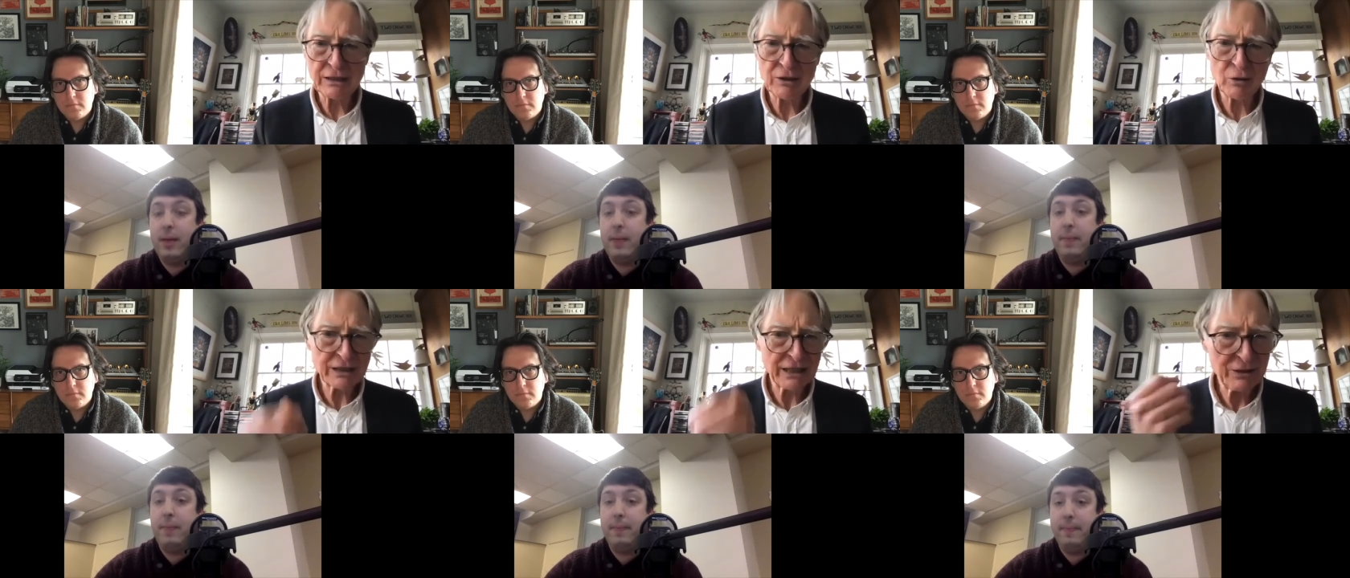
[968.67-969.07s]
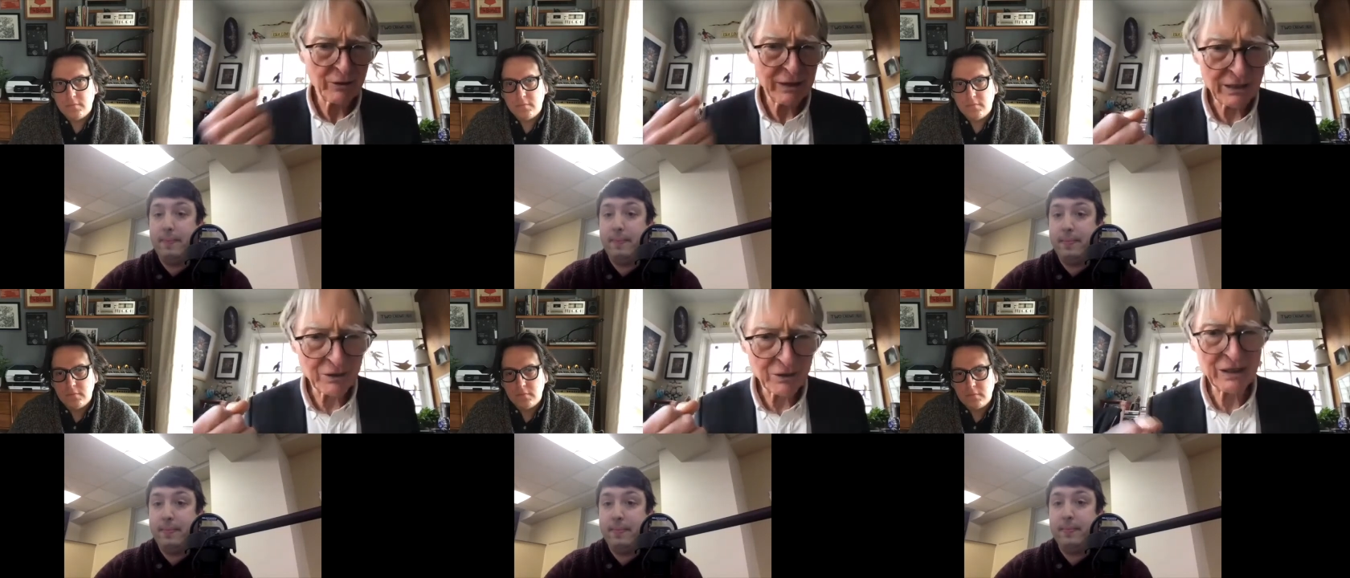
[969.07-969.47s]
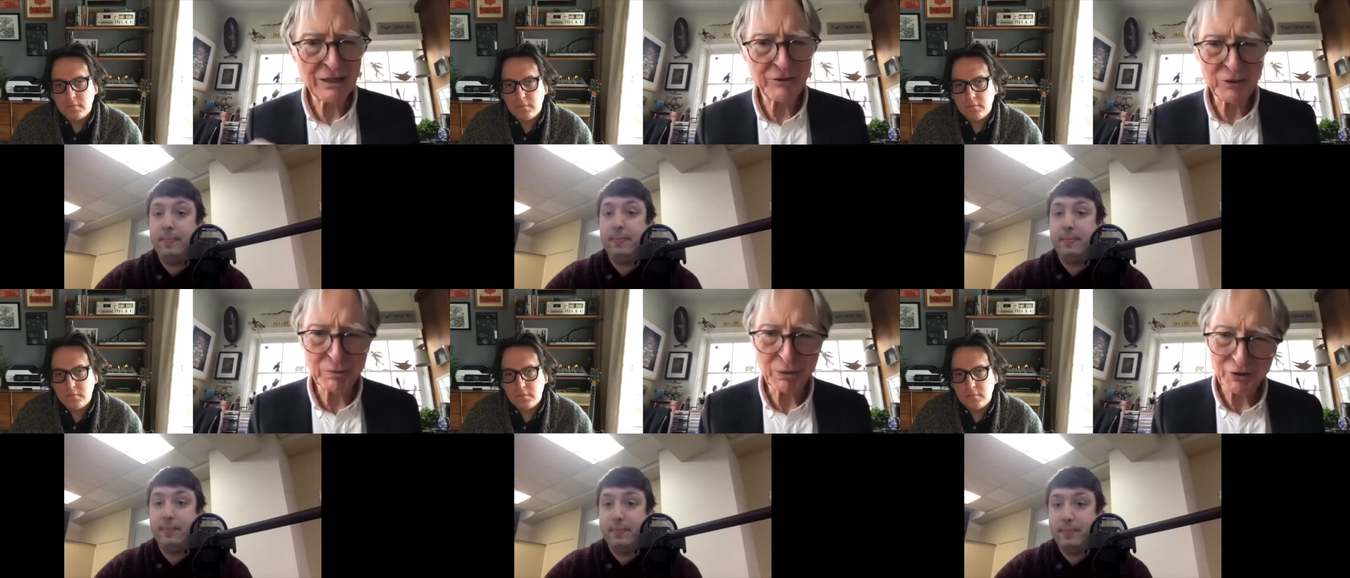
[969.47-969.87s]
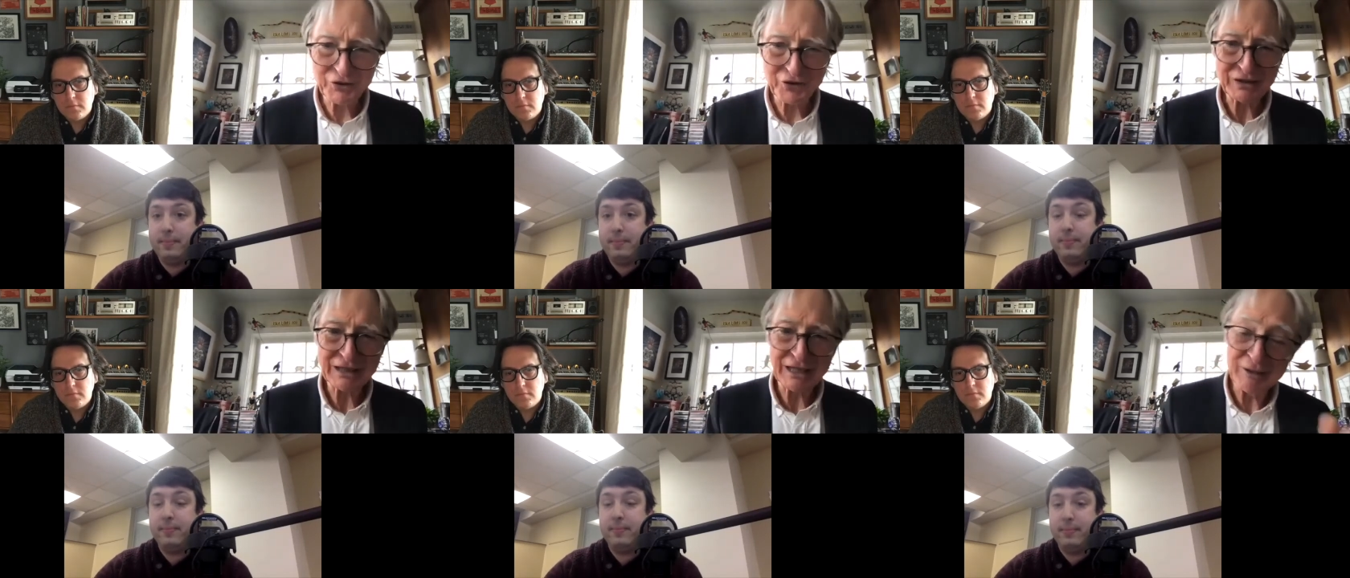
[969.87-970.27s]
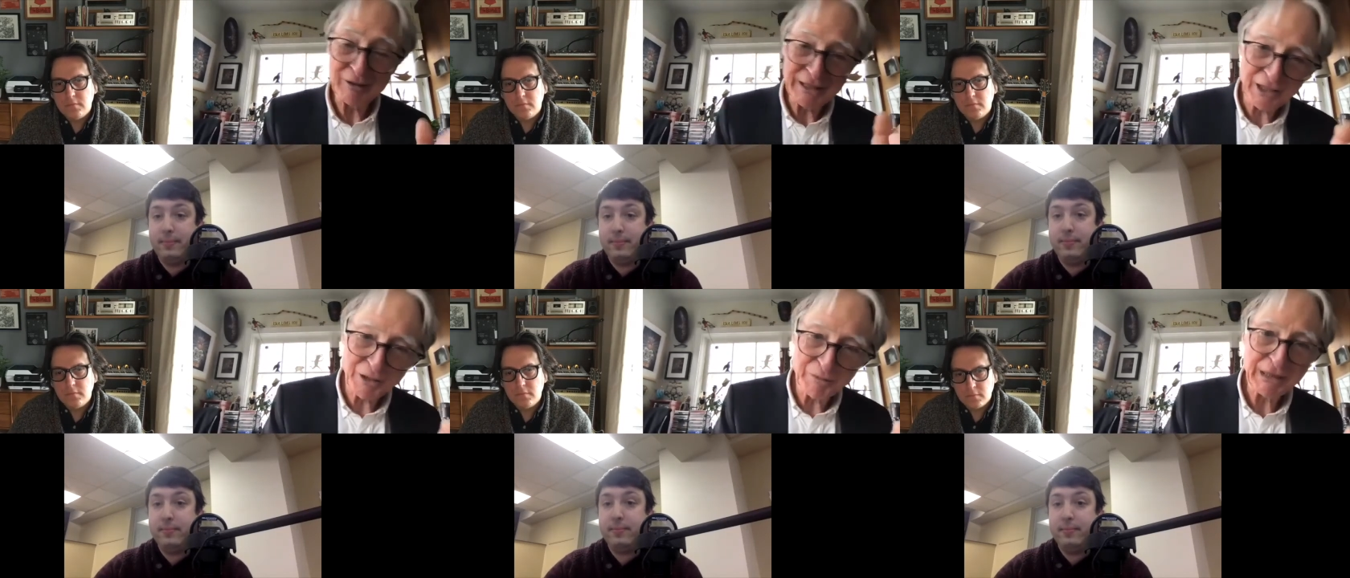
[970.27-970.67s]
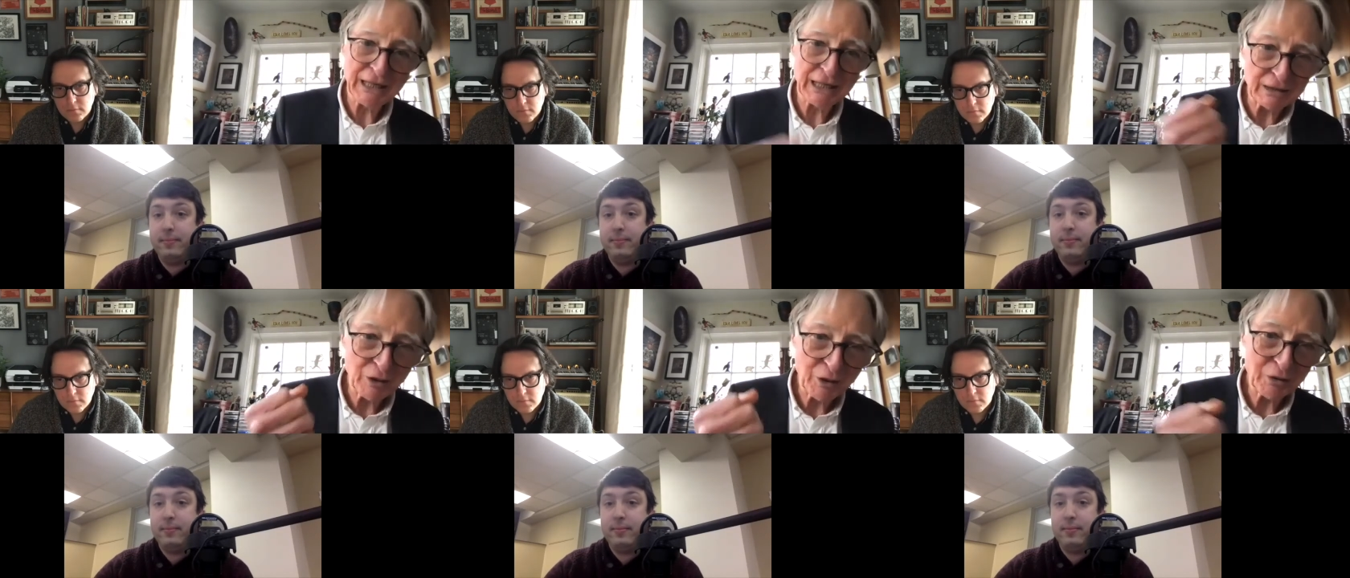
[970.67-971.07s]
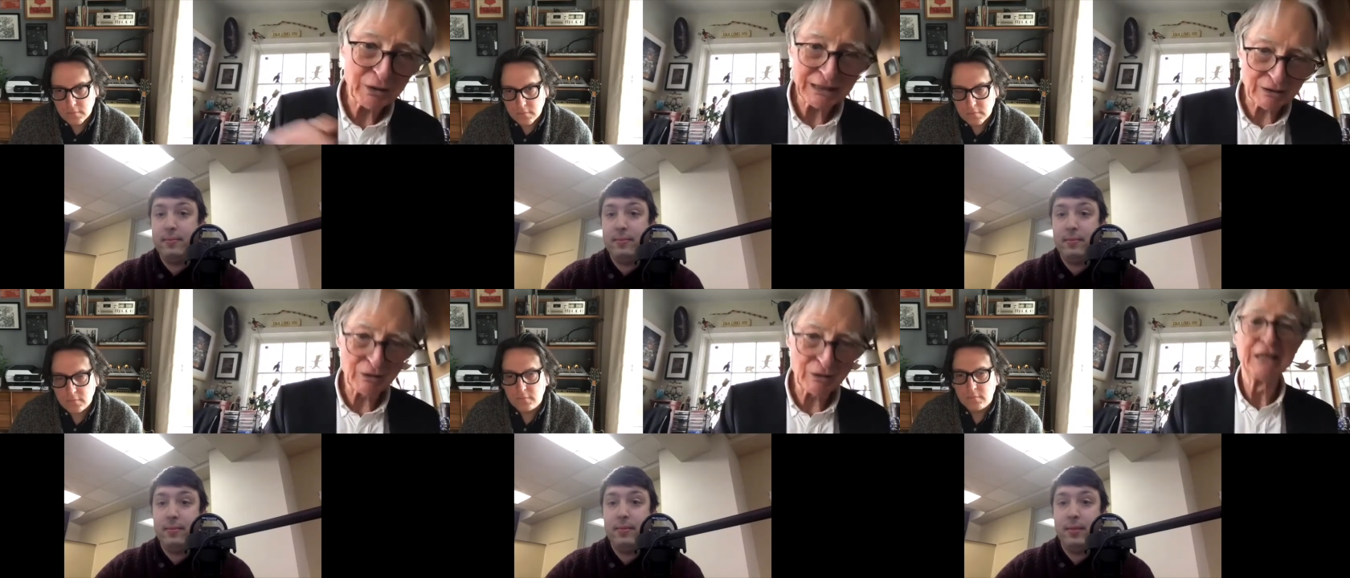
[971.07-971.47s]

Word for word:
Speaker 1: Can you hear the other person? Can you hear me? Hello, hello.